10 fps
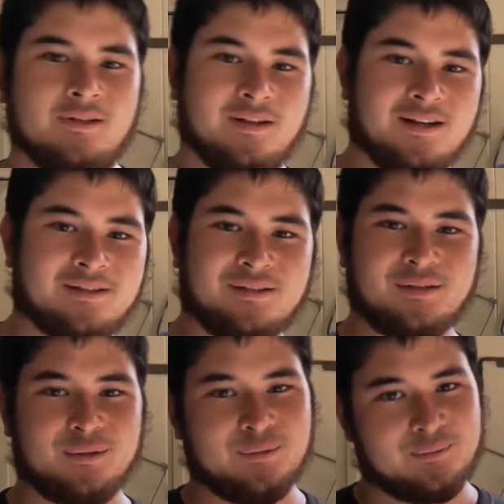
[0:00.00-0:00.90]
Alright, so
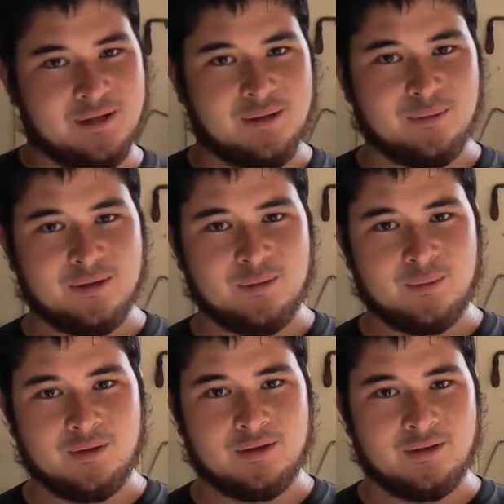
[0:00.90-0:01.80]
now we're going to
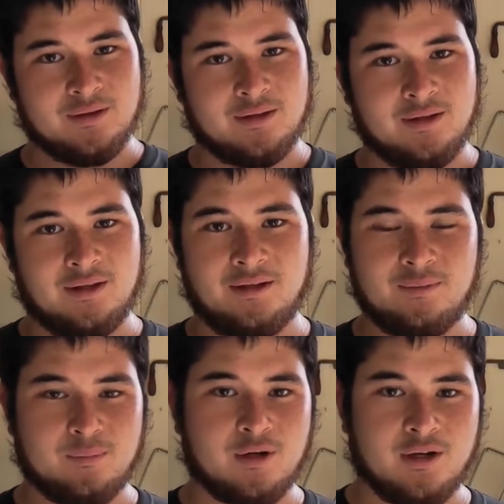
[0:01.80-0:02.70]
work on the
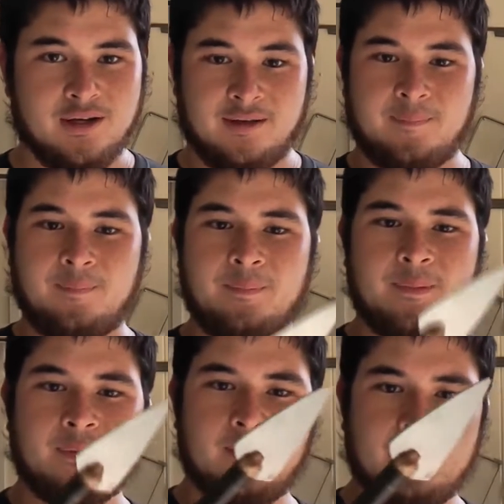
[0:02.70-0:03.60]
broadhead.
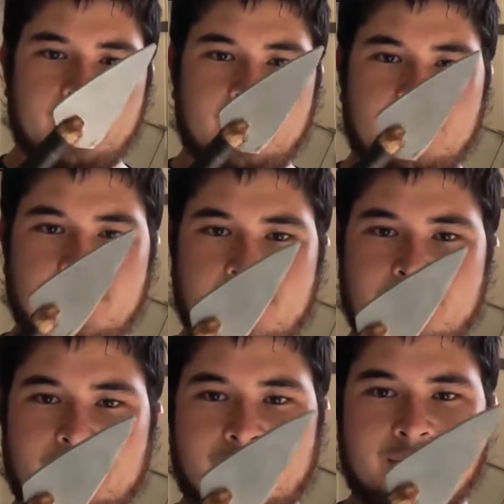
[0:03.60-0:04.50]

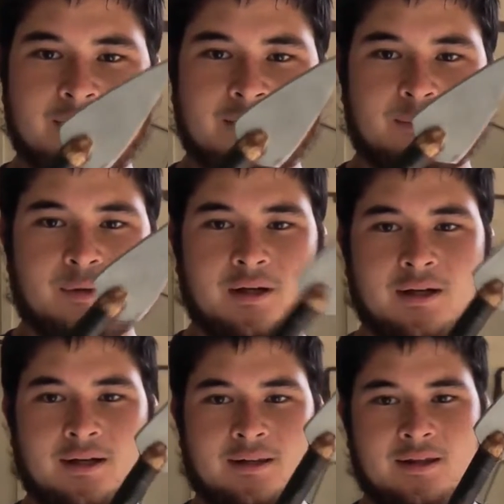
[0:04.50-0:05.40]
So this is a
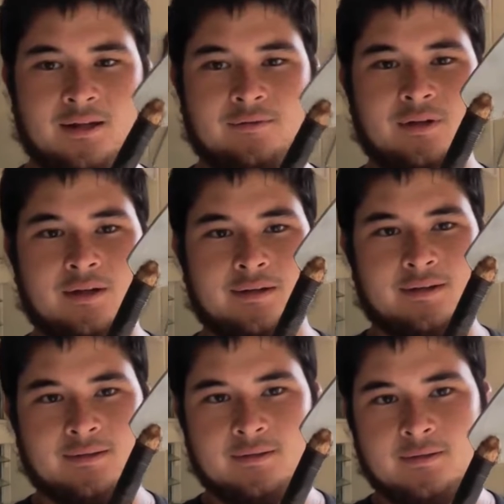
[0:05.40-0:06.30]
broadhead that I've done
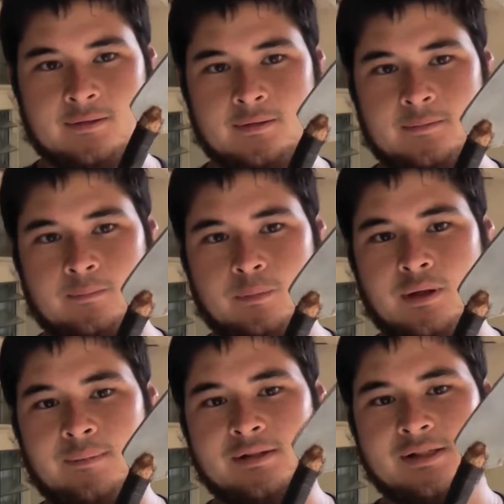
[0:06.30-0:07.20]
in
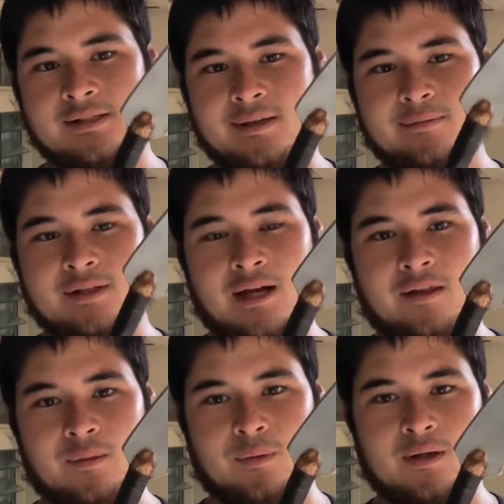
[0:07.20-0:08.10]
pretty much the same style
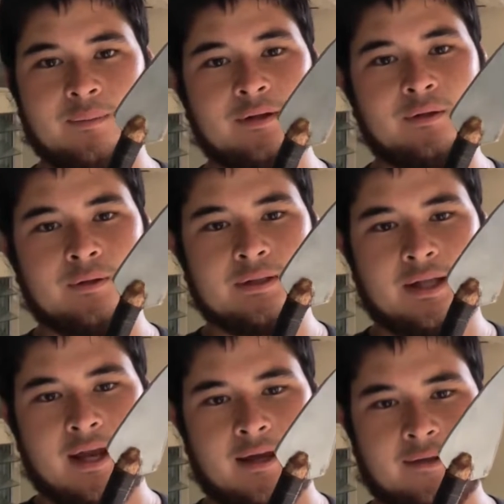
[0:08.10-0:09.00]
that we're going to be doing
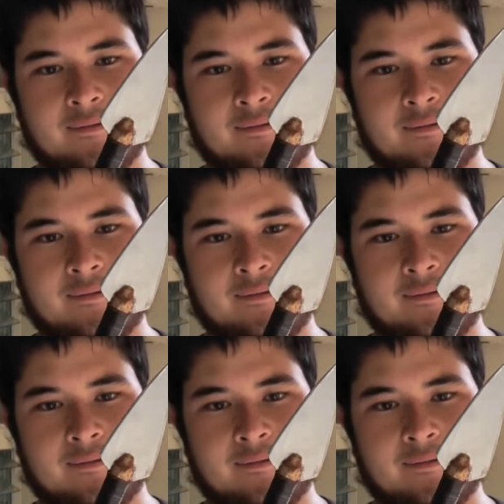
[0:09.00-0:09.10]
today.